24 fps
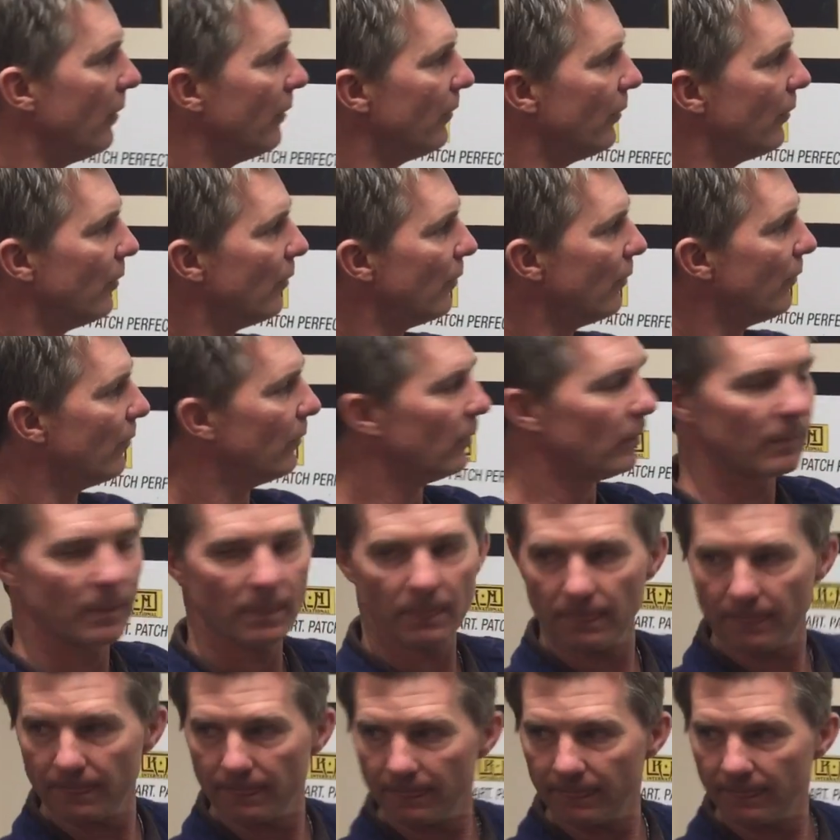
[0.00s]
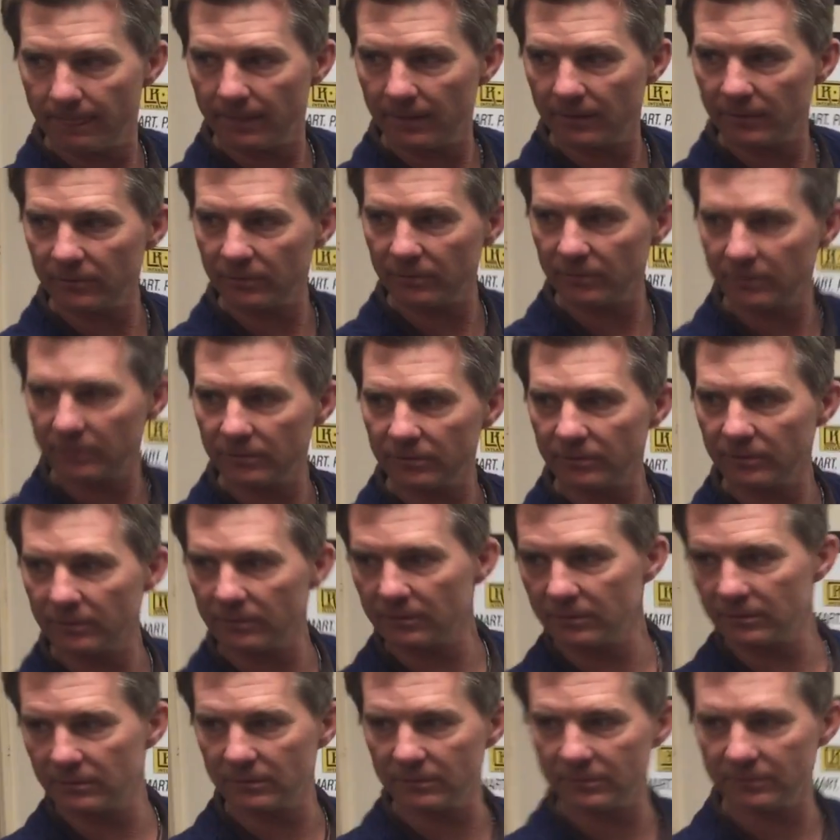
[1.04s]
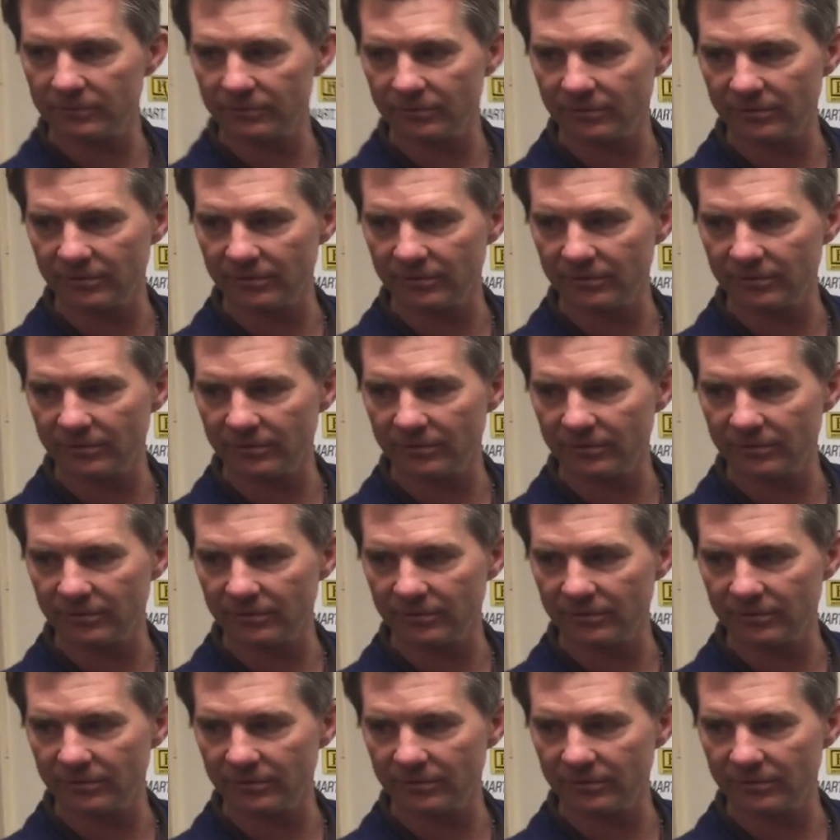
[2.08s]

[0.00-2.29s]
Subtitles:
Can I stop you for 1 minute, Bryan?